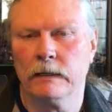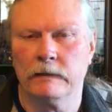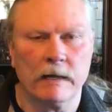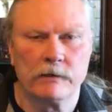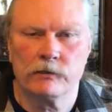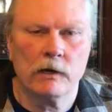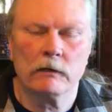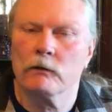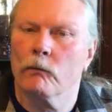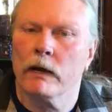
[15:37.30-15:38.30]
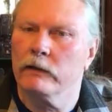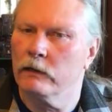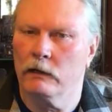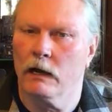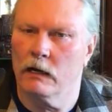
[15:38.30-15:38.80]
And that's not the way
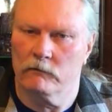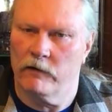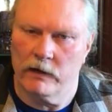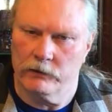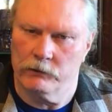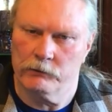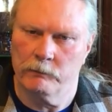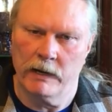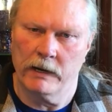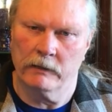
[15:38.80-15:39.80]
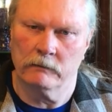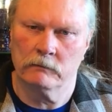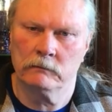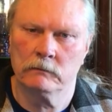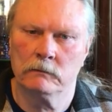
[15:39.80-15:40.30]
that God values man.
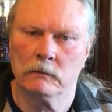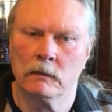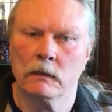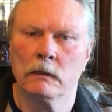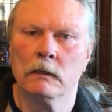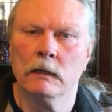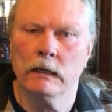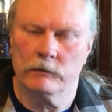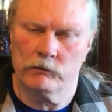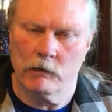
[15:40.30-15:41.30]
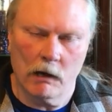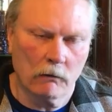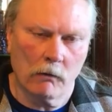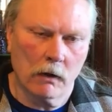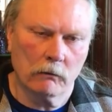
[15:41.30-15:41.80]
It's
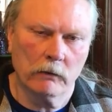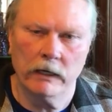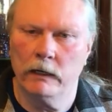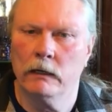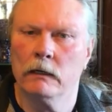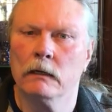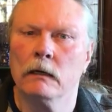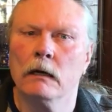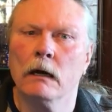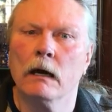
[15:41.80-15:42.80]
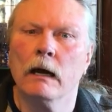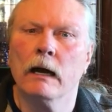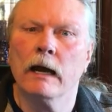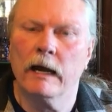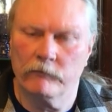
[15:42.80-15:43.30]
not what we
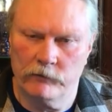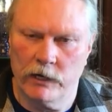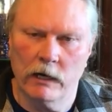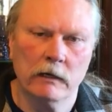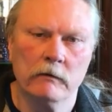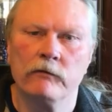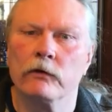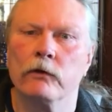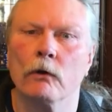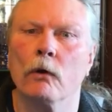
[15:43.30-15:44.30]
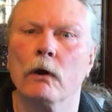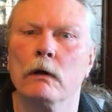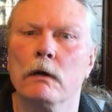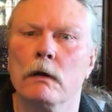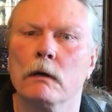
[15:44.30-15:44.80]
have done for the
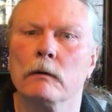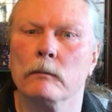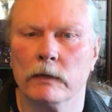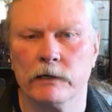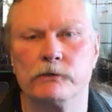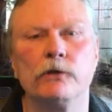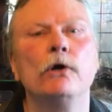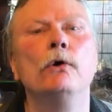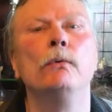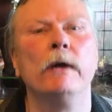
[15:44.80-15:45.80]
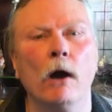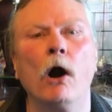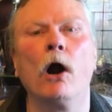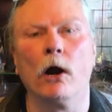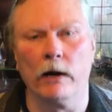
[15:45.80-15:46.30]
Lord, but it's who we
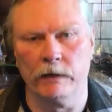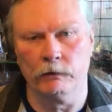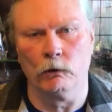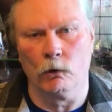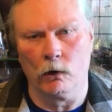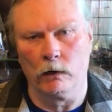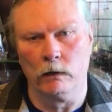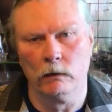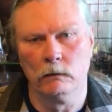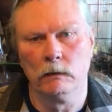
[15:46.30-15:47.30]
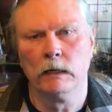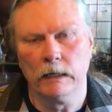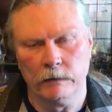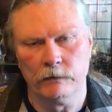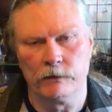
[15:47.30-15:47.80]
are in the Lord
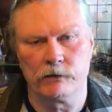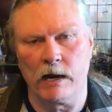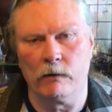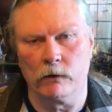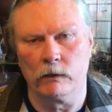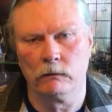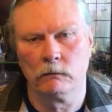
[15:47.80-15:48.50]
in this hour.